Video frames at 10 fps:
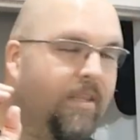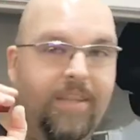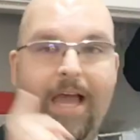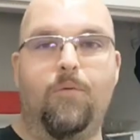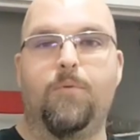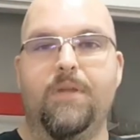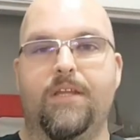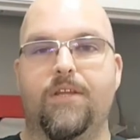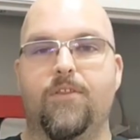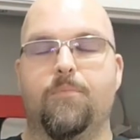that will be
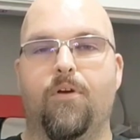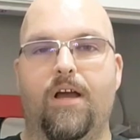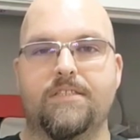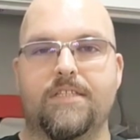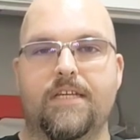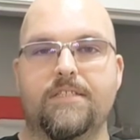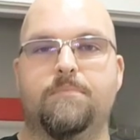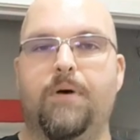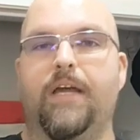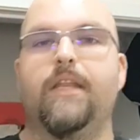another process.
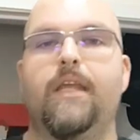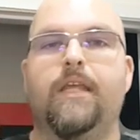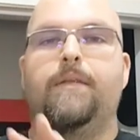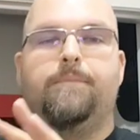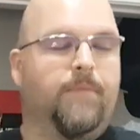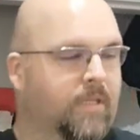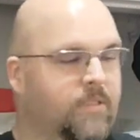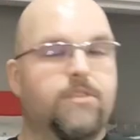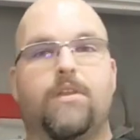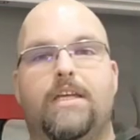But
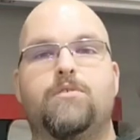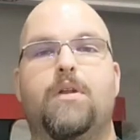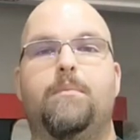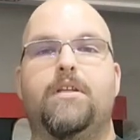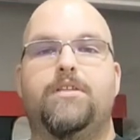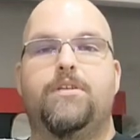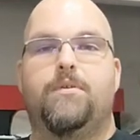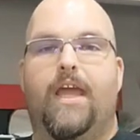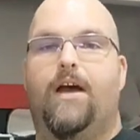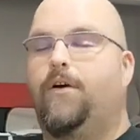so that's what I'm gonna do
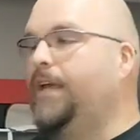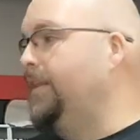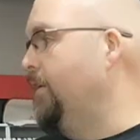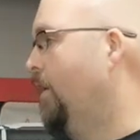now. And then